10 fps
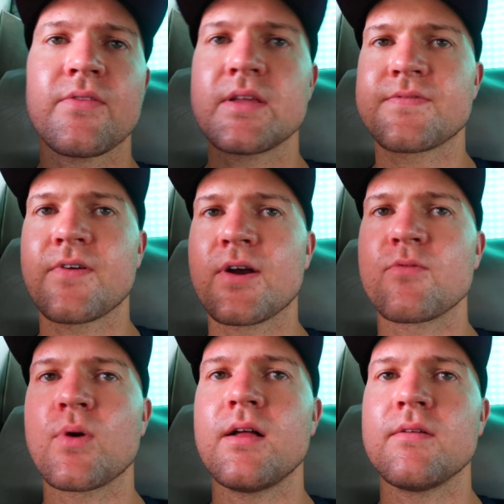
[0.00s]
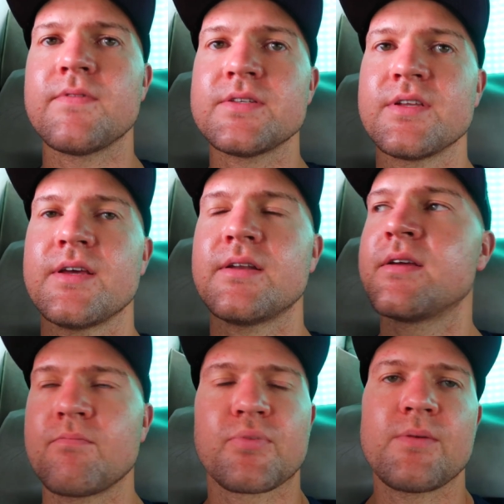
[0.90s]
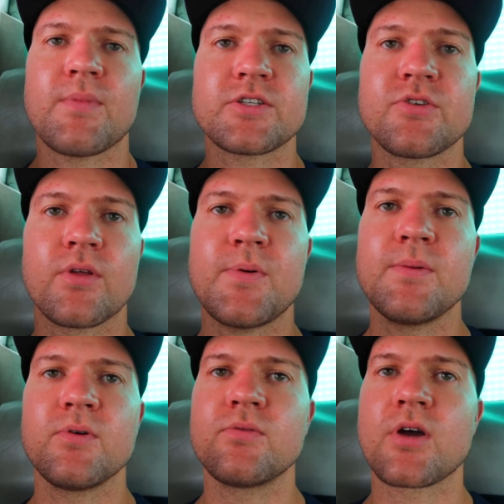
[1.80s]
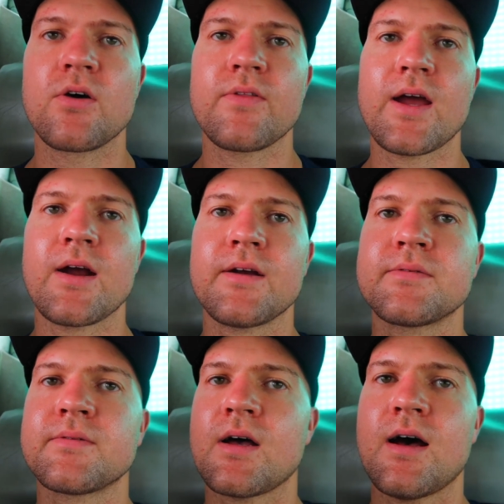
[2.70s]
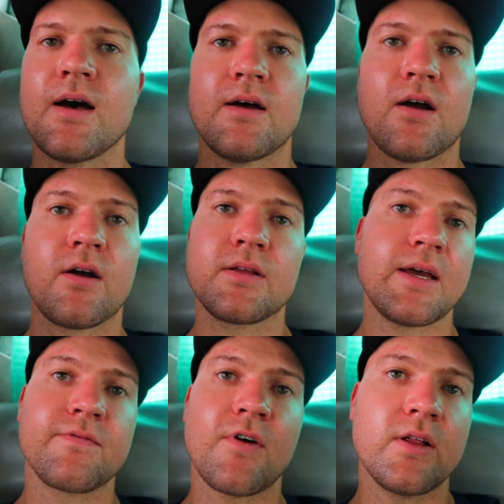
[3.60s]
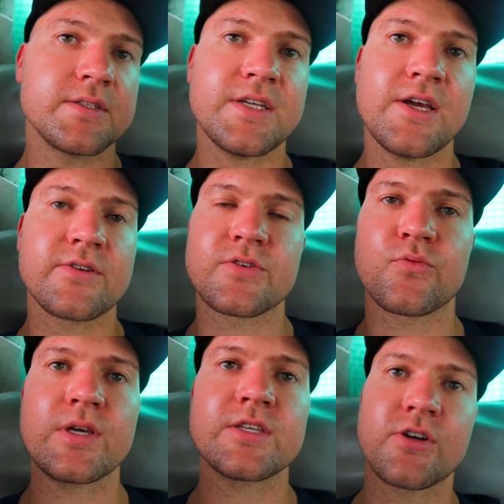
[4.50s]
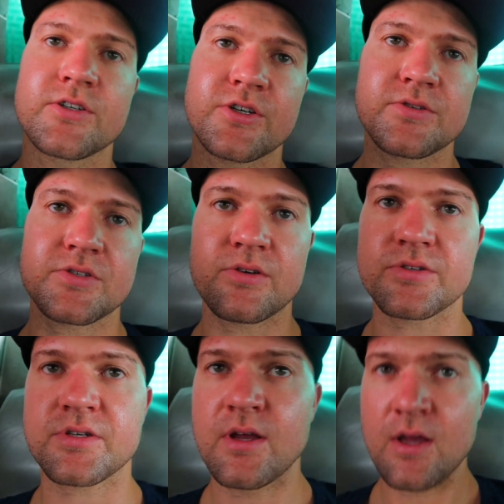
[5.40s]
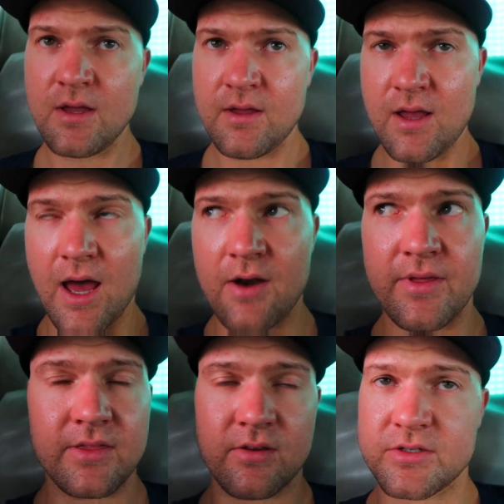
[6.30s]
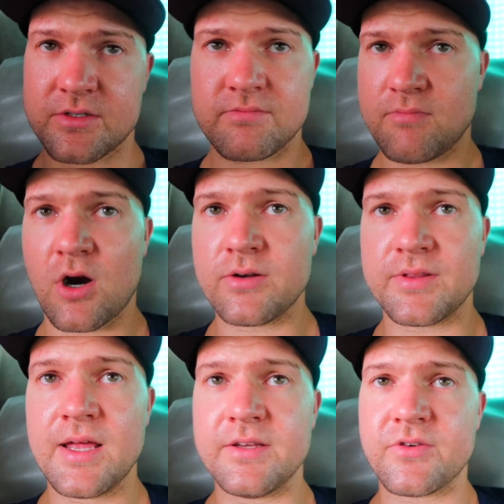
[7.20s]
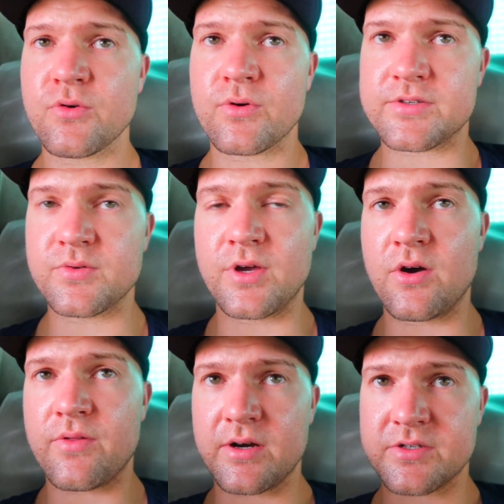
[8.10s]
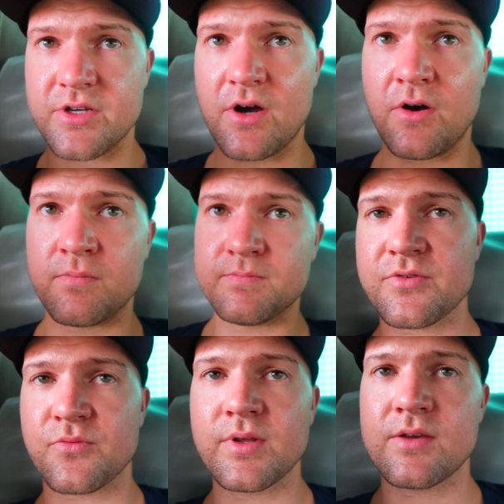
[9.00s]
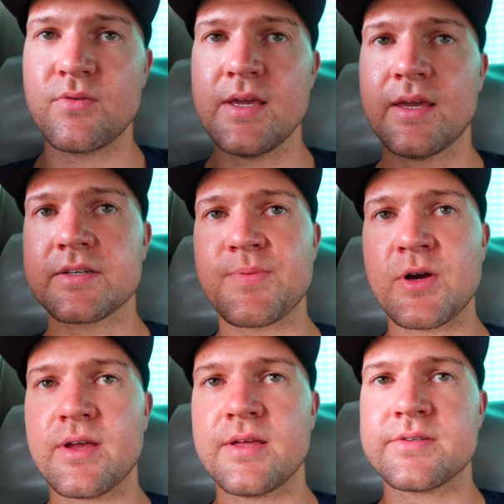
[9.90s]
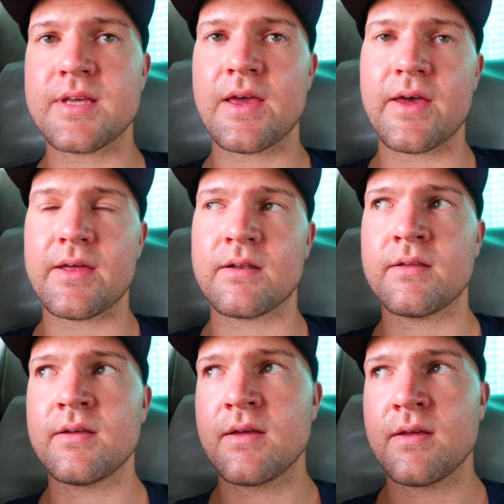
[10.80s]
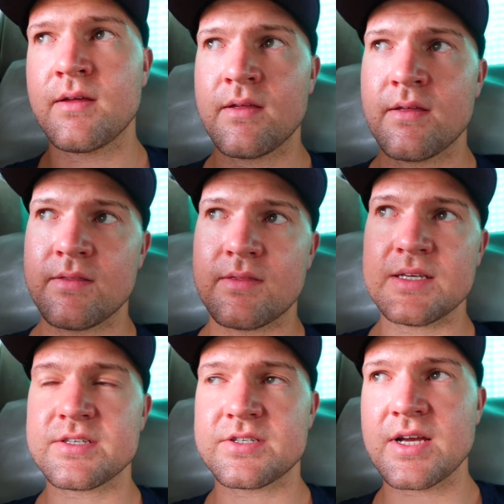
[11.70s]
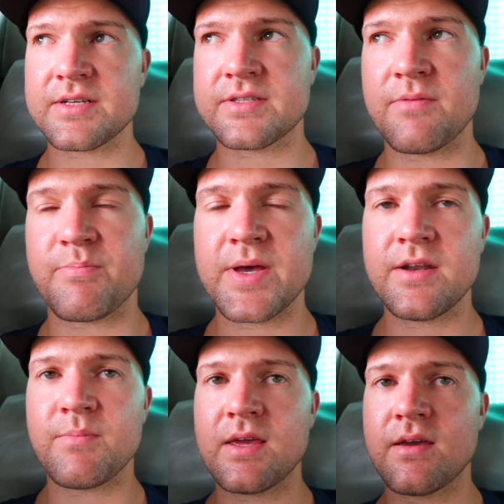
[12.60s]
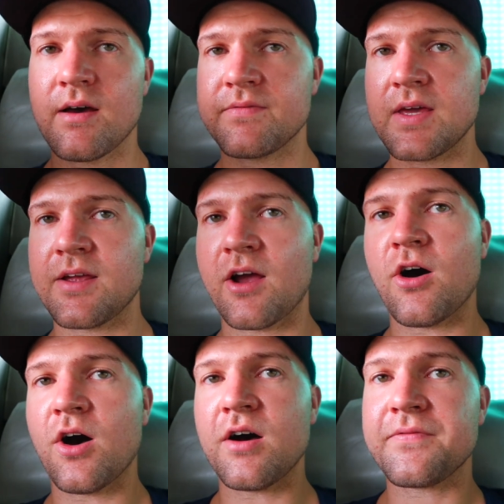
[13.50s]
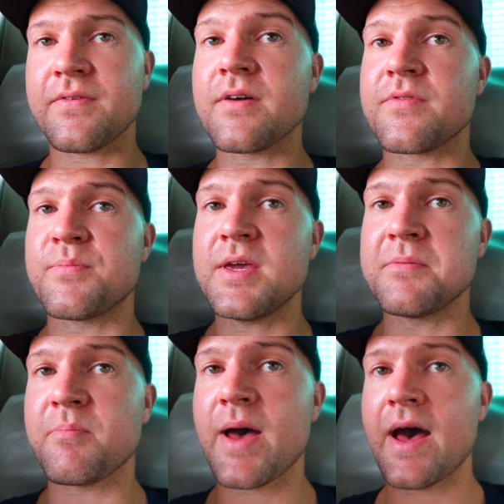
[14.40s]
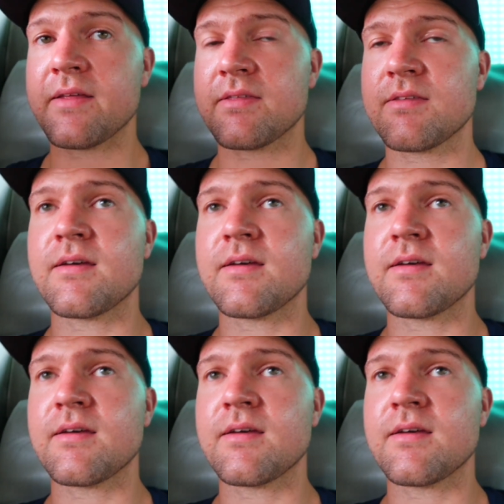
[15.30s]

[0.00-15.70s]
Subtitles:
don't think it's very well visited. Pretty much the only people who go there are like volunteers and researchers. I don't think there's hardly any tourists who go there. So it's a really unique experience, and this is just the epitome of getting off of the beaten path.